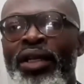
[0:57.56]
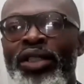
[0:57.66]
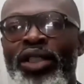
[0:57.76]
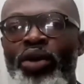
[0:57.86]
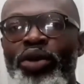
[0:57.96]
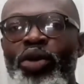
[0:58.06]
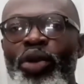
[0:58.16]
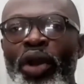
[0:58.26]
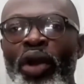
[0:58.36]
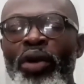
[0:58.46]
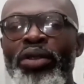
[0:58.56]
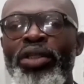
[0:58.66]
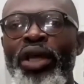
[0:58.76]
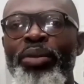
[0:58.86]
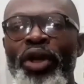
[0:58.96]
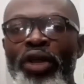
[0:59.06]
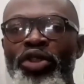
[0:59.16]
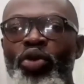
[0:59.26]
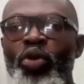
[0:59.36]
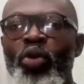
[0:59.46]
So you're not going to say
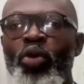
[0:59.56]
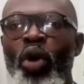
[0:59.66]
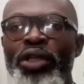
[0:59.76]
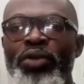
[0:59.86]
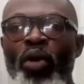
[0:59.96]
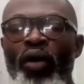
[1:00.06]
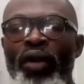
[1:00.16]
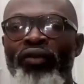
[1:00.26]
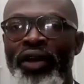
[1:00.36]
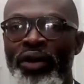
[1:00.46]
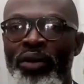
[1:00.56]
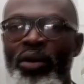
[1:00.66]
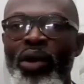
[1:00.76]
because you want more revenue,